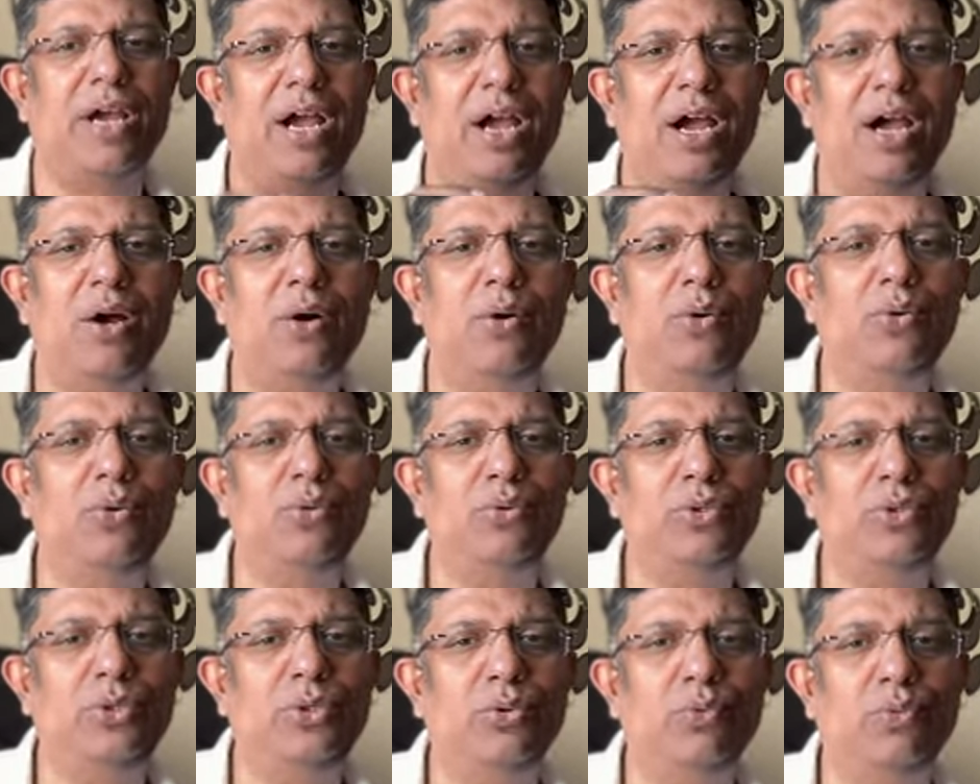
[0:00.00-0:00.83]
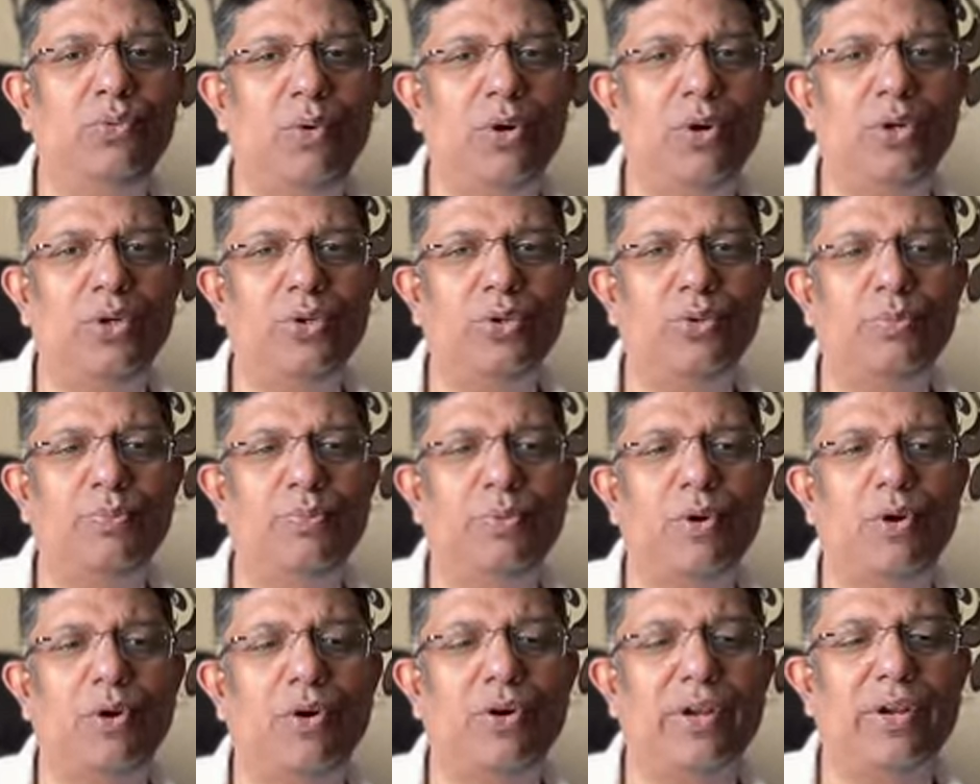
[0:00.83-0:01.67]
how you want to
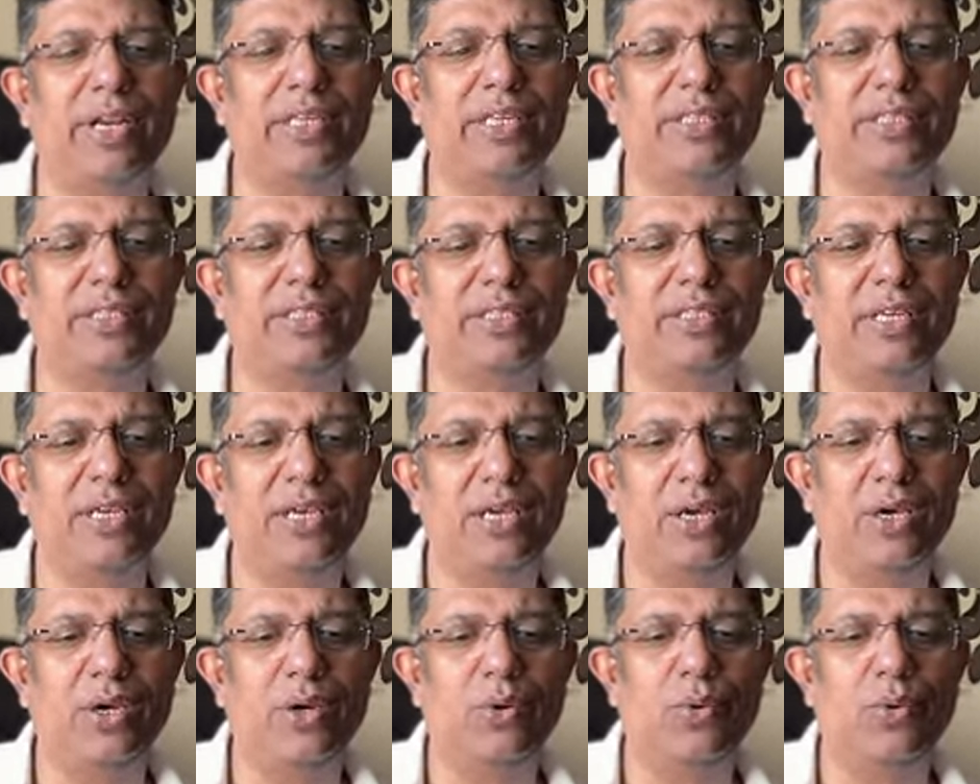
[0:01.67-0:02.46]
progress